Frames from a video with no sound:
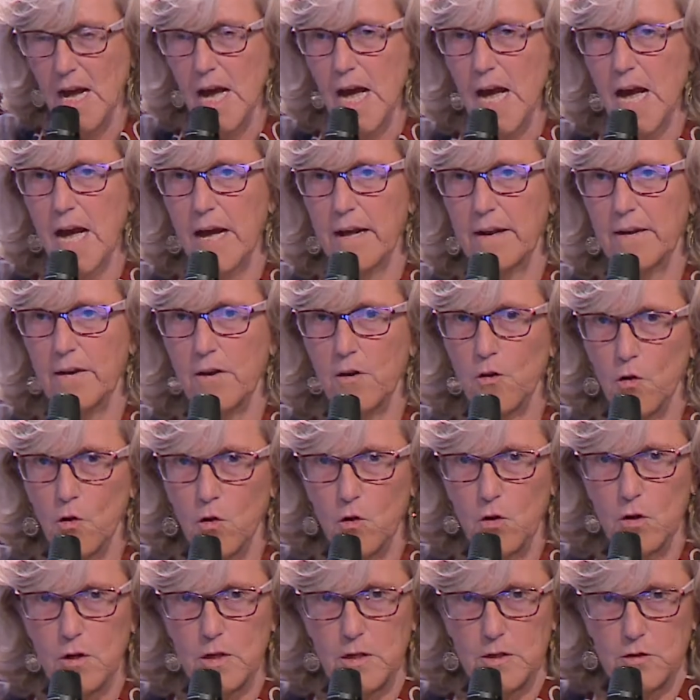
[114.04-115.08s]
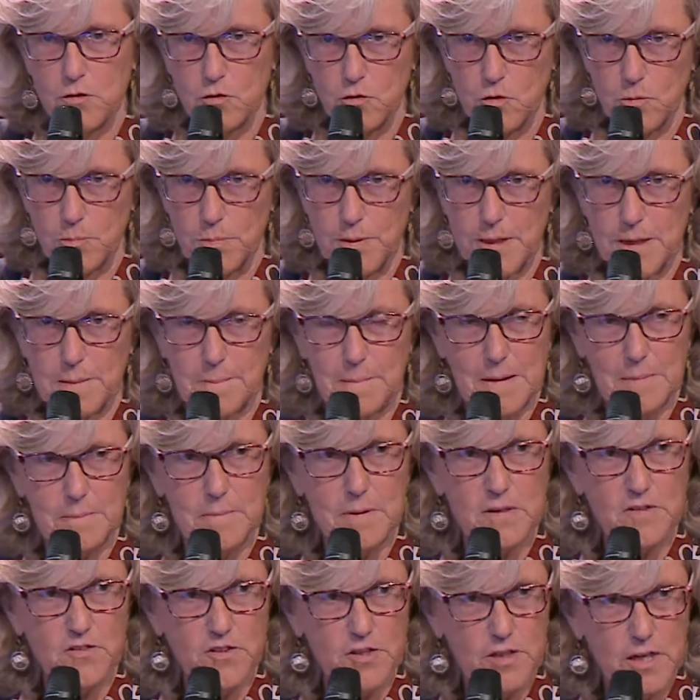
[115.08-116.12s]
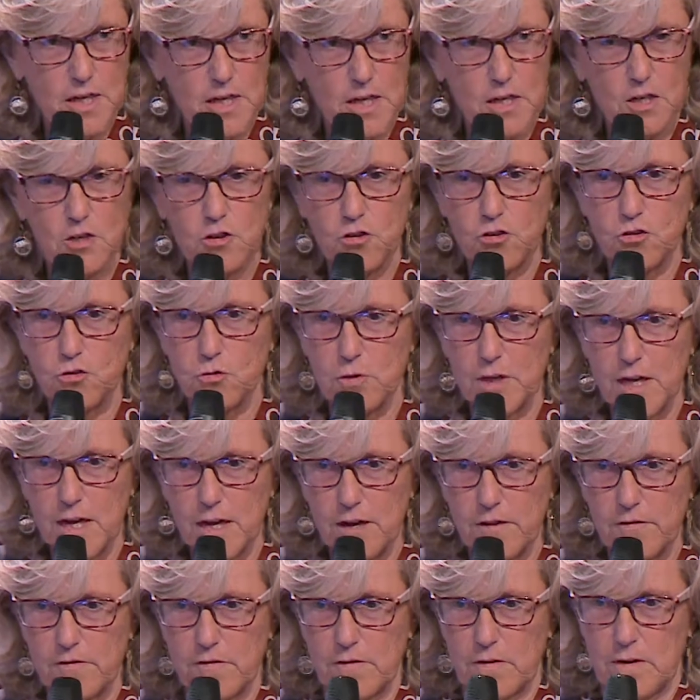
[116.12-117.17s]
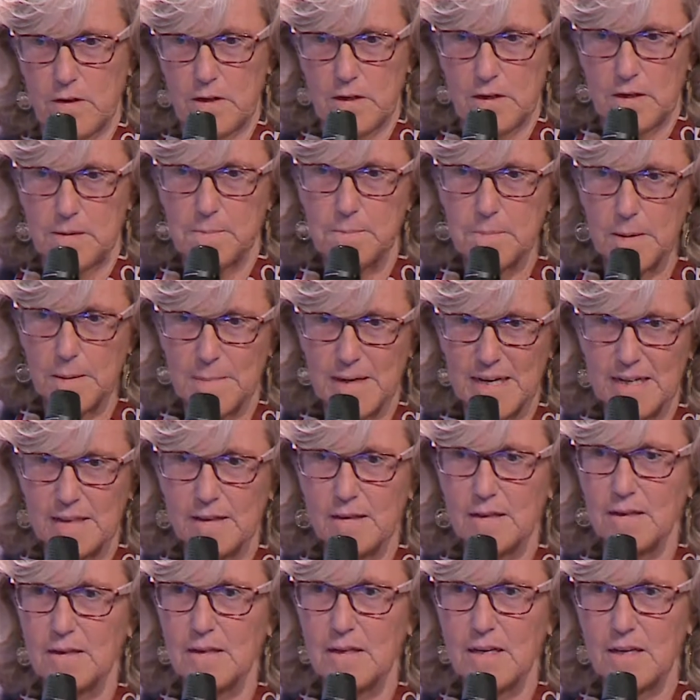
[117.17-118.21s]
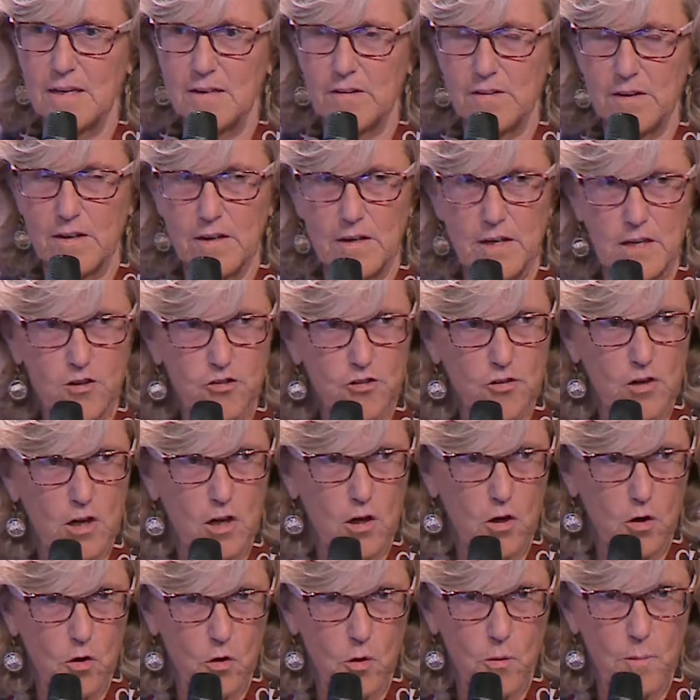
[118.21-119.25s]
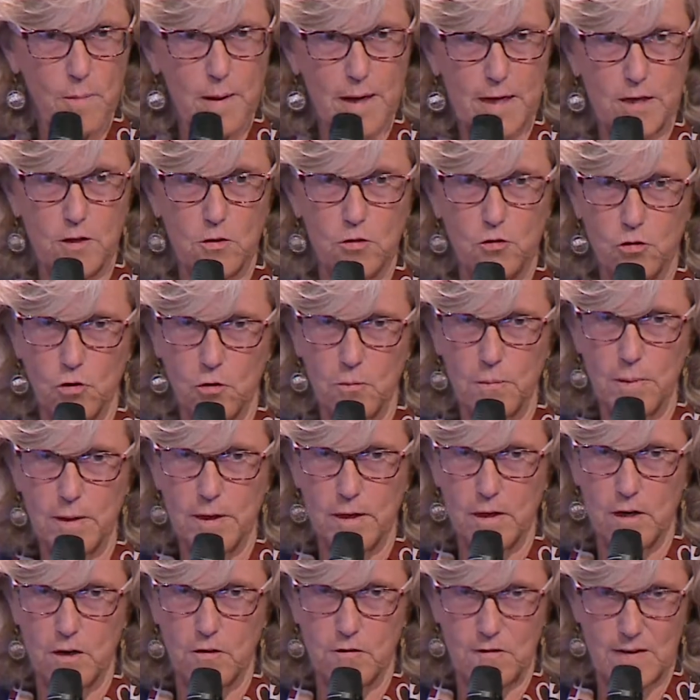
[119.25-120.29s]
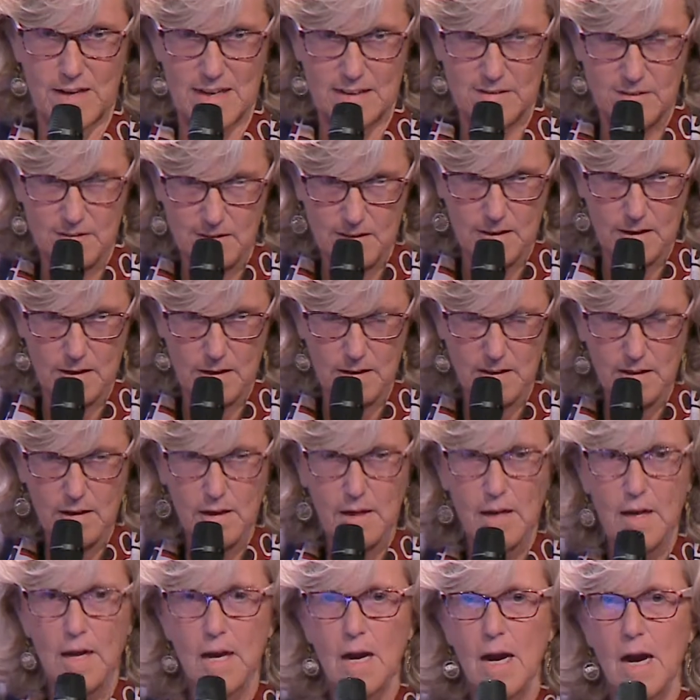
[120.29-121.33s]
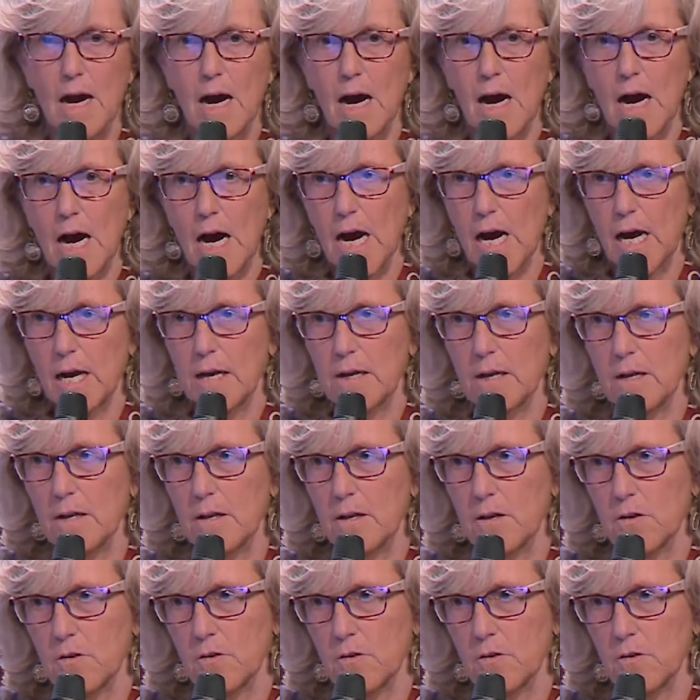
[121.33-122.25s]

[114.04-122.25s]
and all European member states should have implemented in their national law by October of last year. I